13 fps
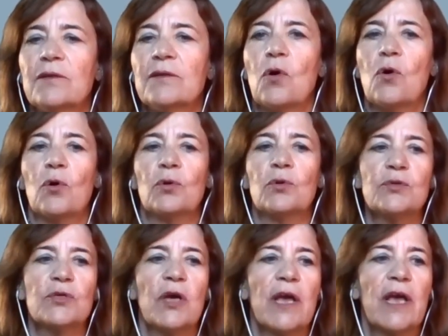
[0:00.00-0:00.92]

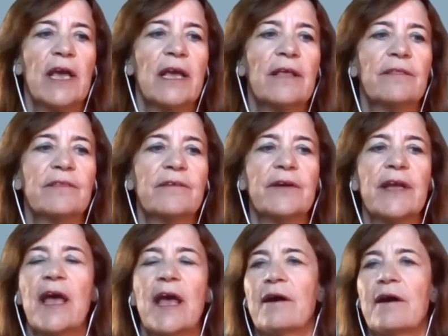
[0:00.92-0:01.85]
goals in
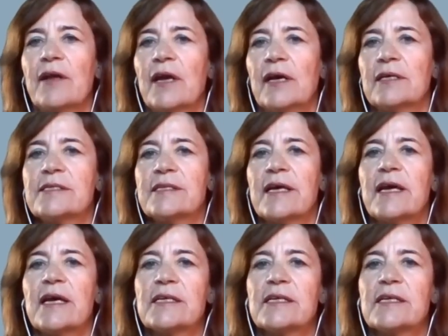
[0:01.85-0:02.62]
3 areas: